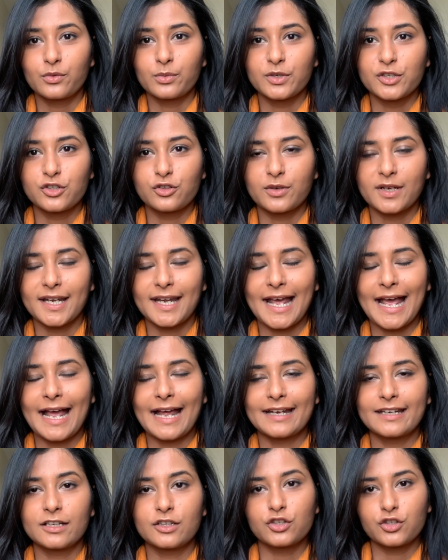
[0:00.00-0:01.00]
which you can
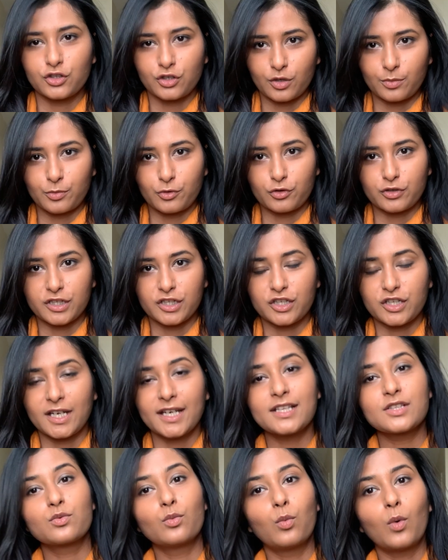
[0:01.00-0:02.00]
add into your protein
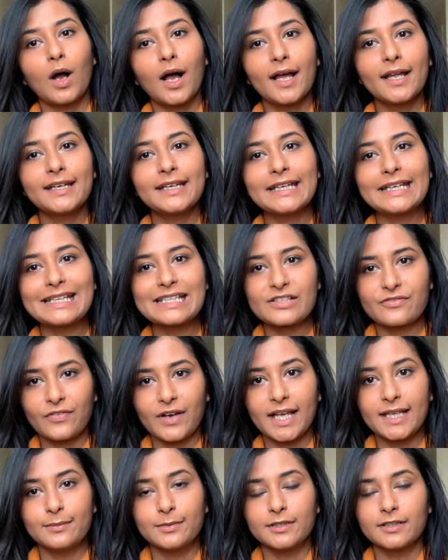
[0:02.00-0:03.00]
shakes. One is
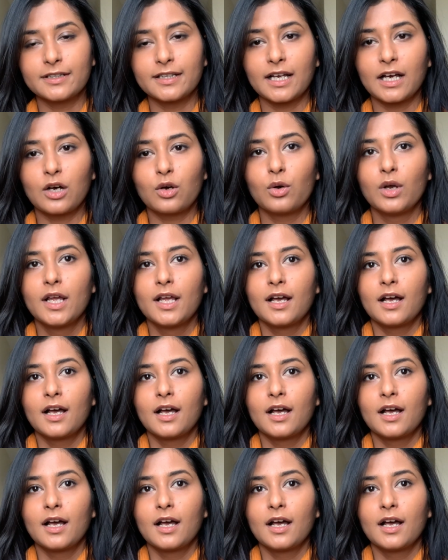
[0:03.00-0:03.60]
fiber. Now